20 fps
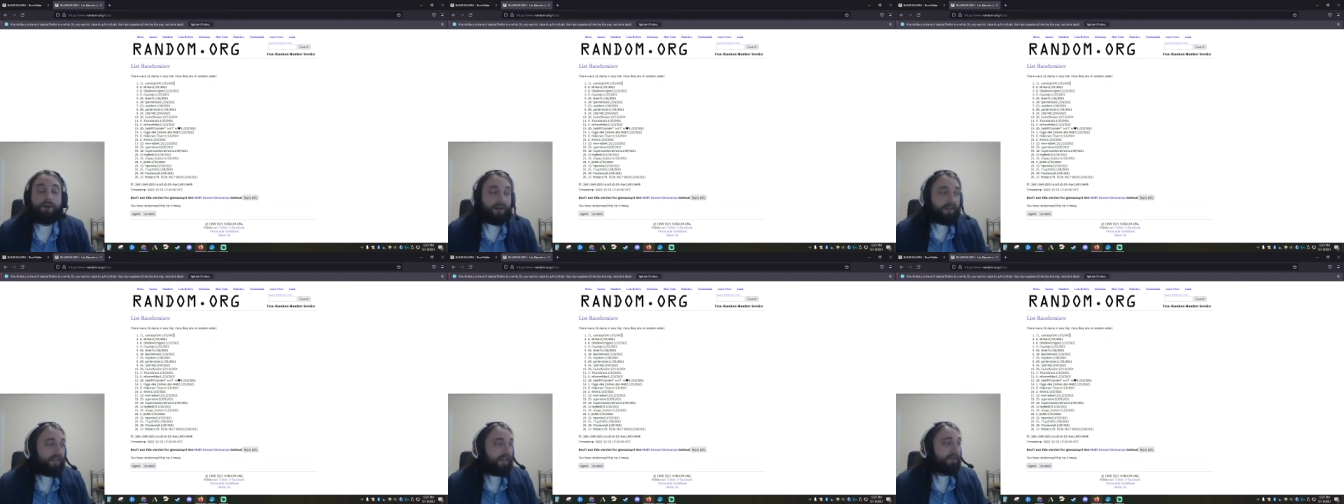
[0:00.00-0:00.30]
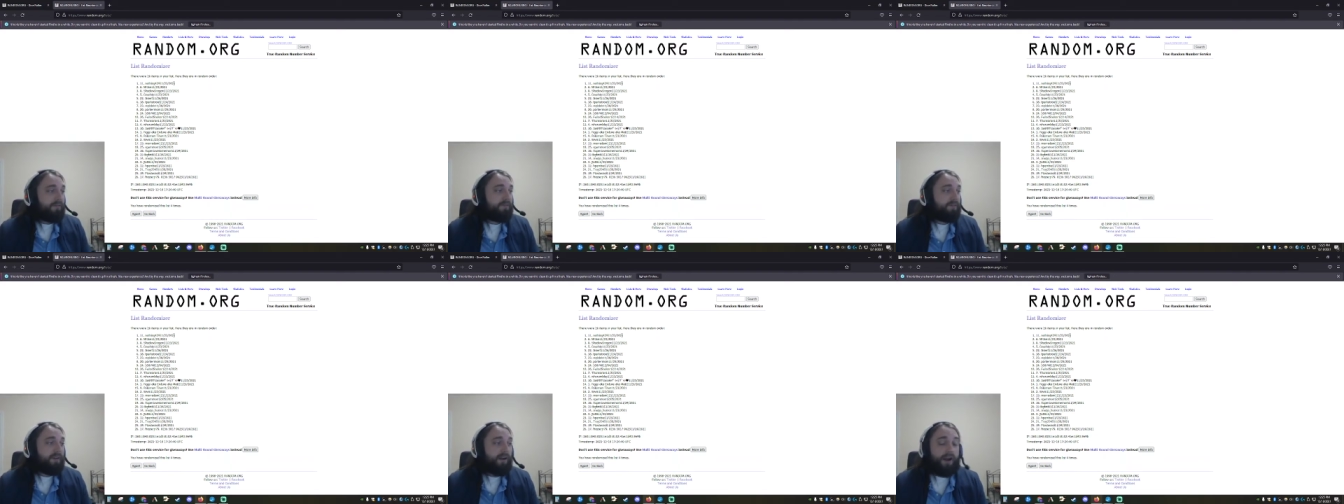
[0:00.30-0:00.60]

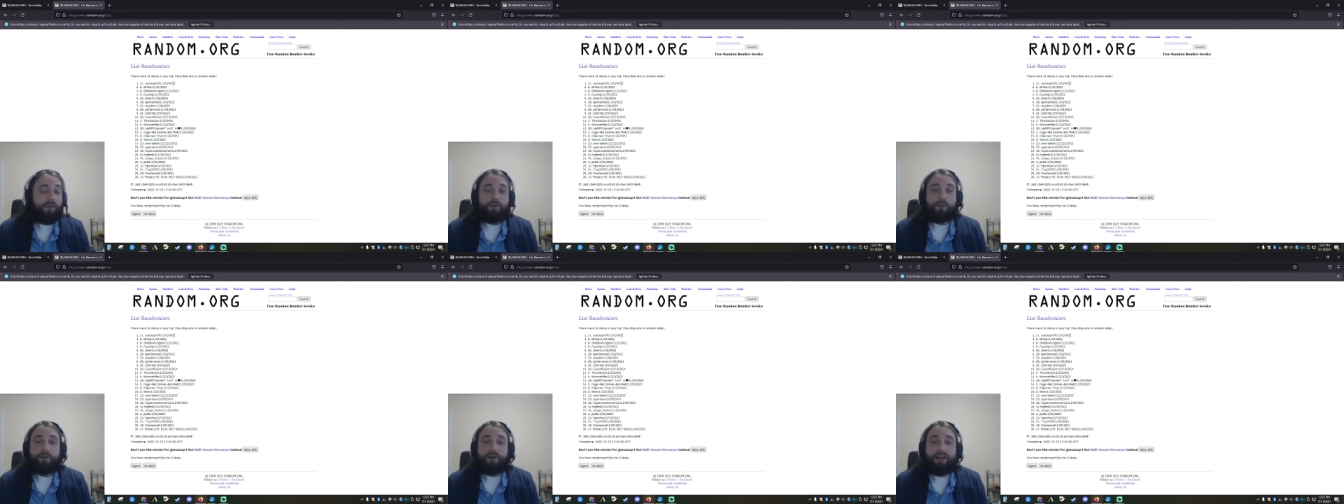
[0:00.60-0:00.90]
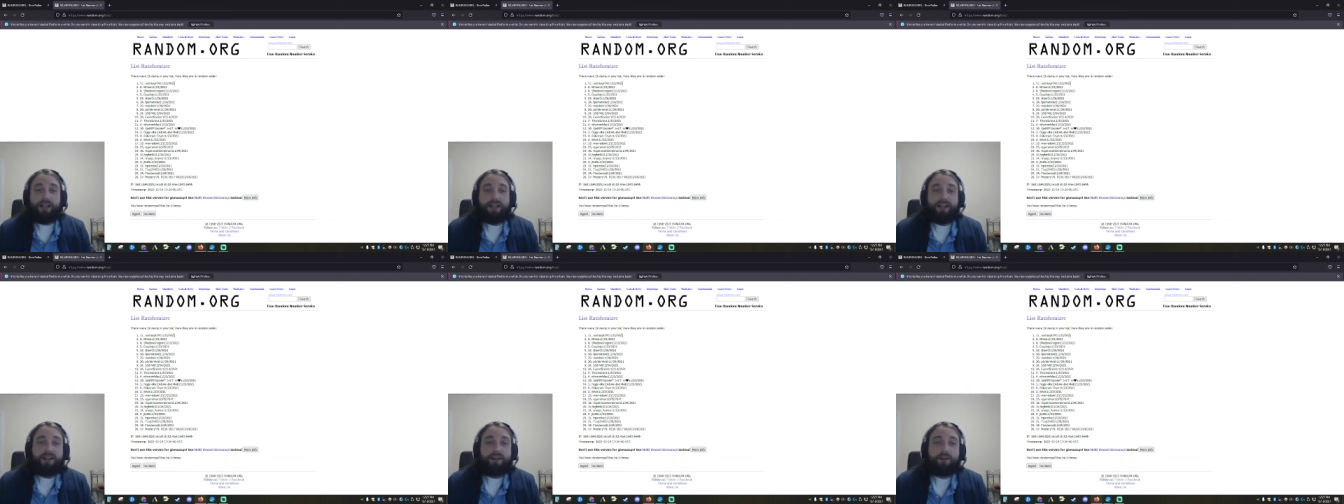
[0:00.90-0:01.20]
again for everyone
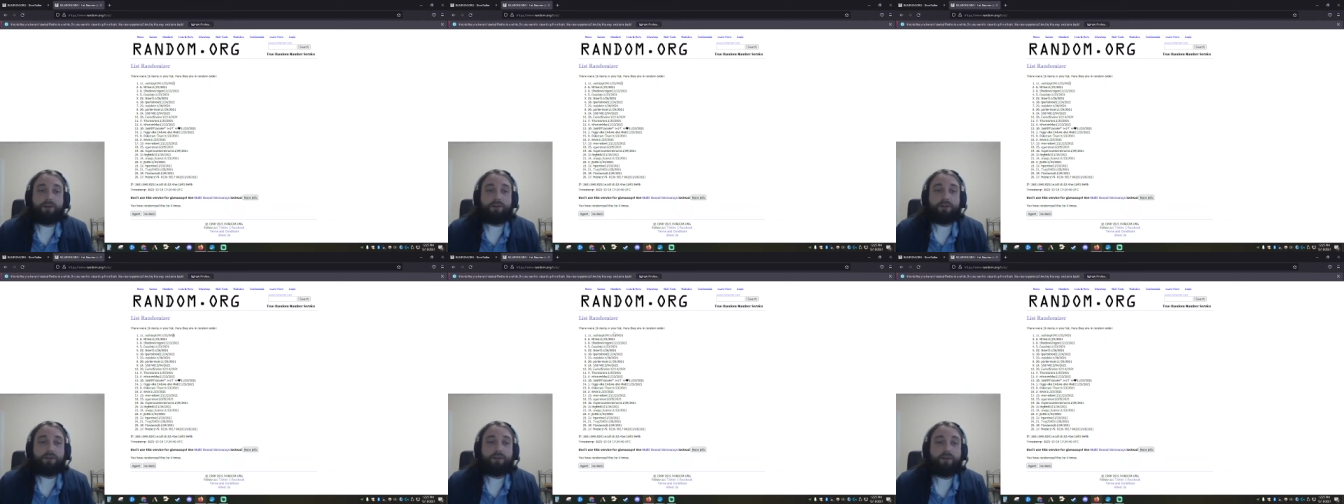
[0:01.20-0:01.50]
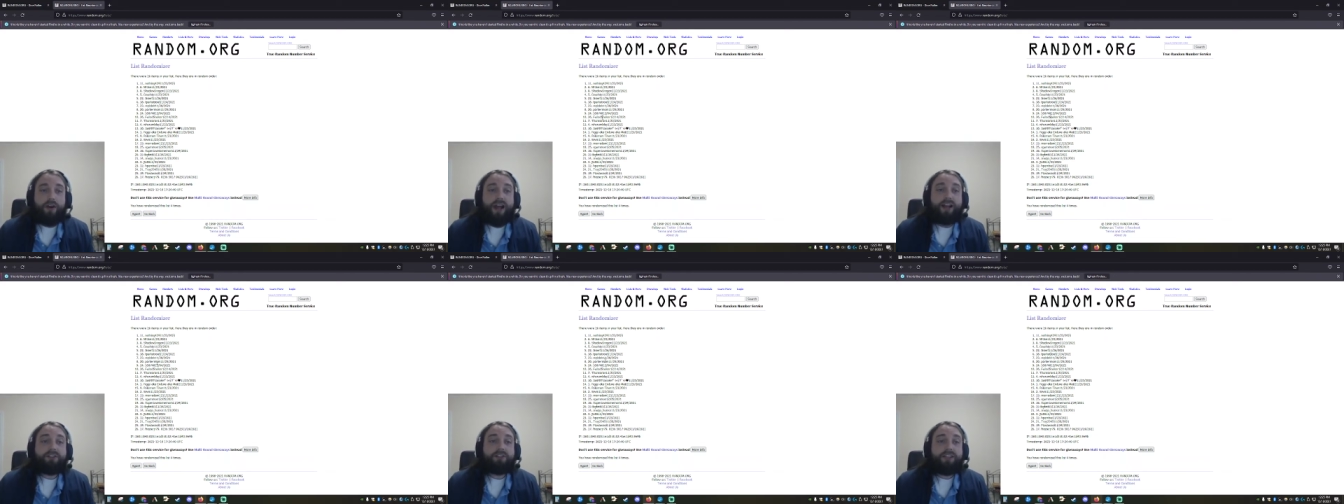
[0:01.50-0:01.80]
and
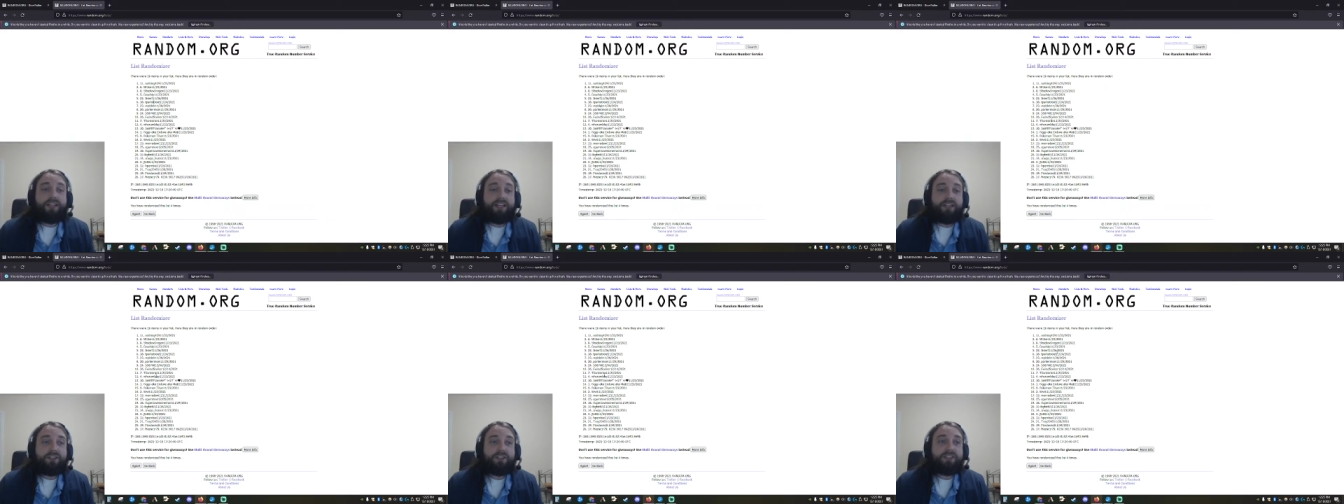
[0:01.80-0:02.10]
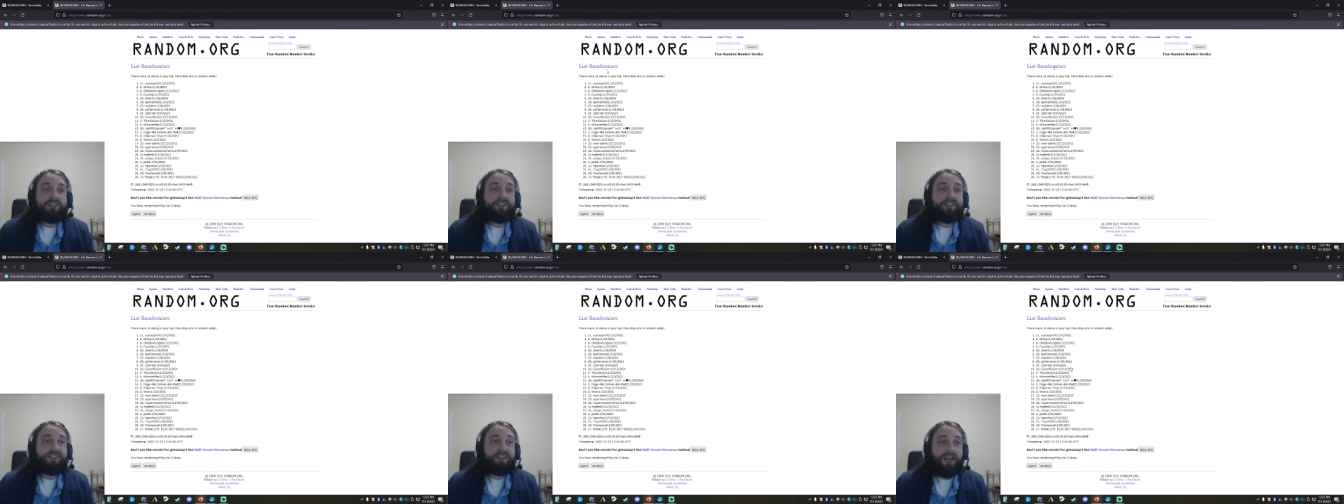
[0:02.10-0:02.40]

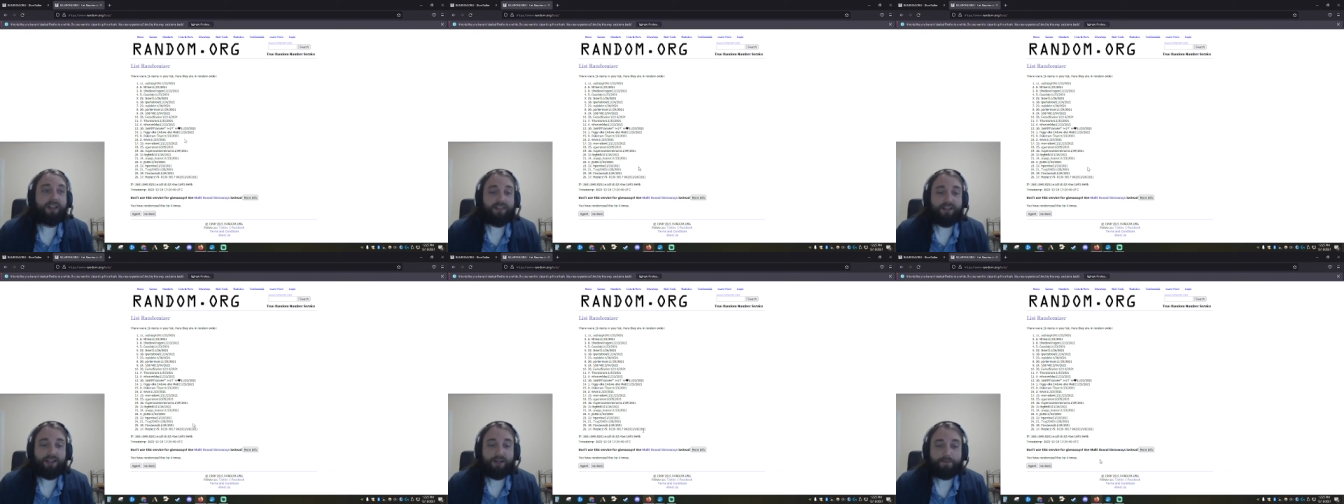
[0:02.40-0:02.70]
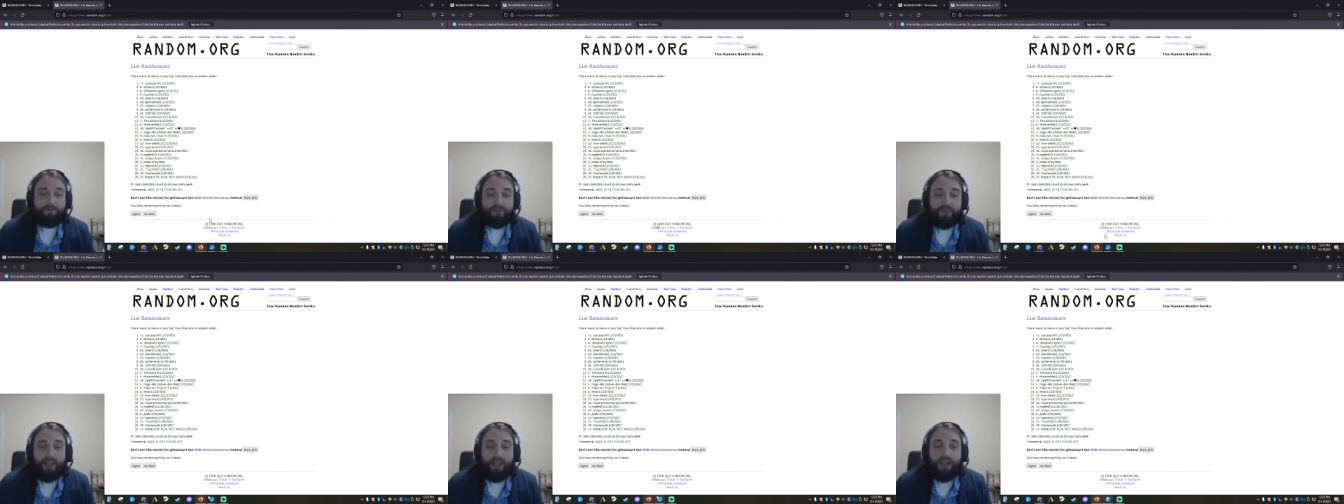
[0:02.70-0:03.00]
congratulations, nothing.